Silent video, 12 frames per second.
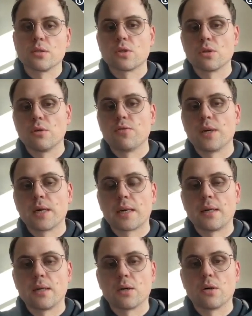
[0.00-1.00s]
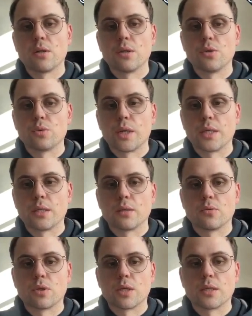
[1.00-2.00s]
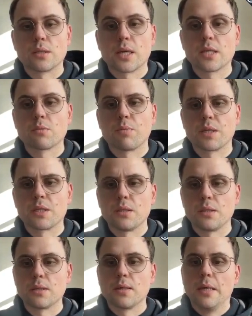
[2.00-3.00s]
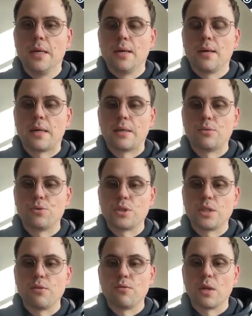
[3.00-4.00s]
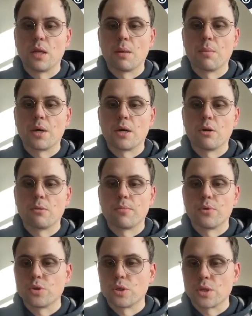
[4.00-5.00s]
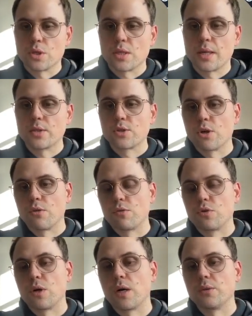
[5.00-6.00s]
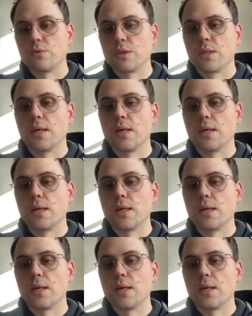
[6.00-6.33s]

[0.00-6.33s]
So if I click on the run test button here, I receive the Lambda output, so the status code 200